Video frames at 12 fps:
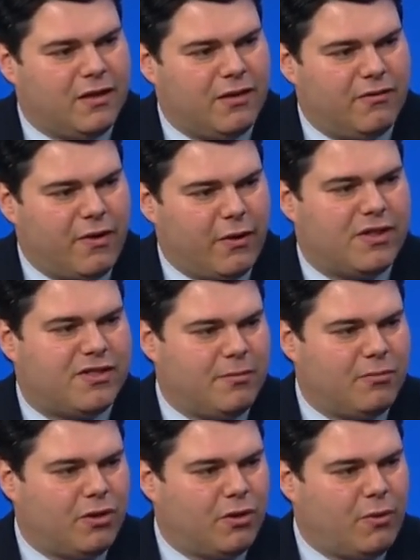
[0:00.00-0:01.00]
a very
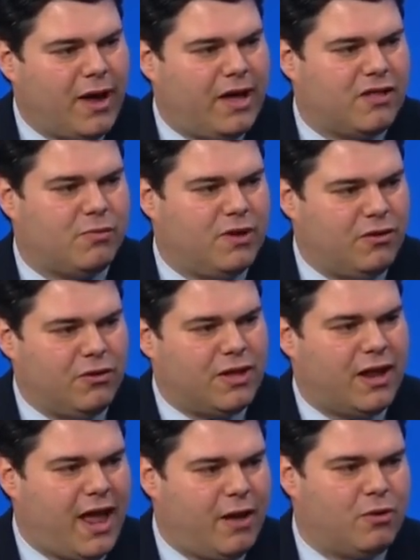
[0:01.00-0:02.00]
similar way as we do
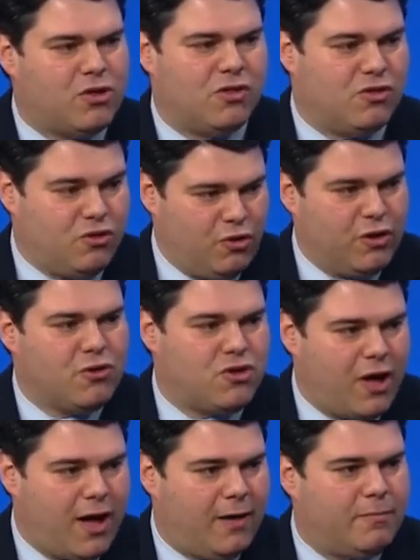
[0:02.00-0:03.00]
today, which is do your
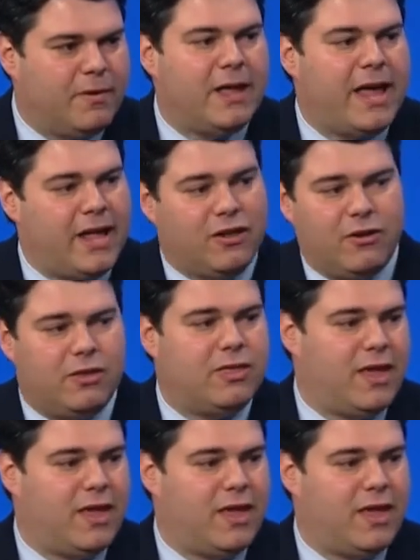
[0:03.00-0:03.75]
job and good